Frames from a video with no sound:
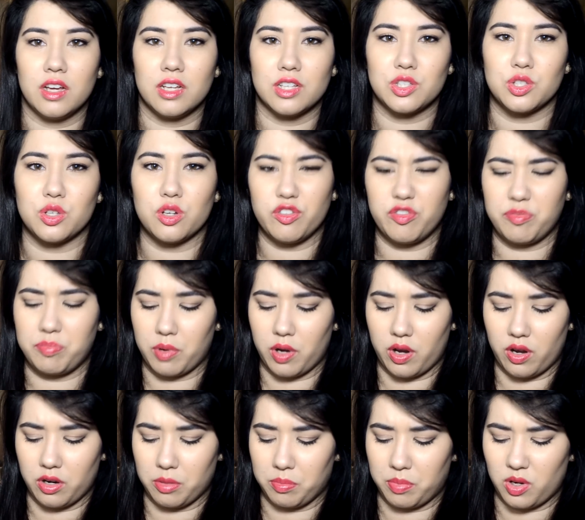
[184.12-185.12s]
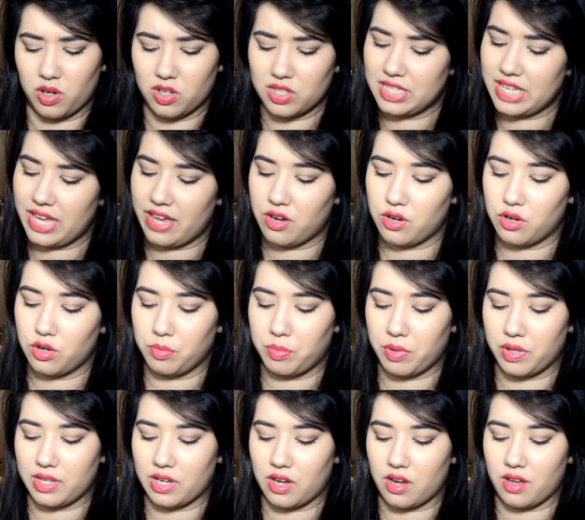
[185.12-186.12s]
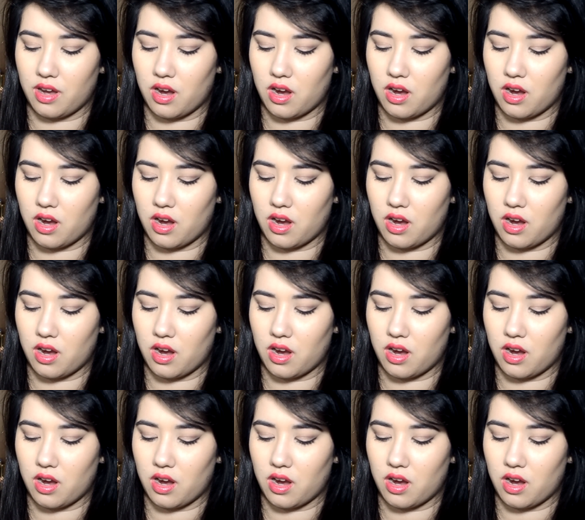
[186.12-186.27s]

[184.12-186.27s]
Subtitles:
sort of on a blog sale, but